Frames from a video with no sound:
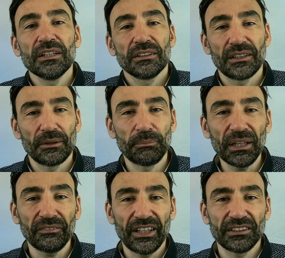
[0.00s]
The big
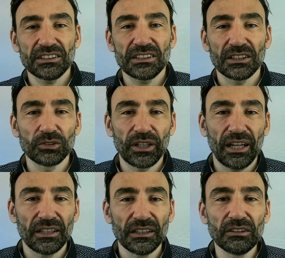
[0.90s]
advantage is that you
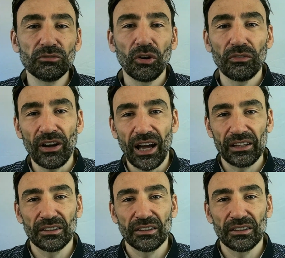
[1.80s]
can involve other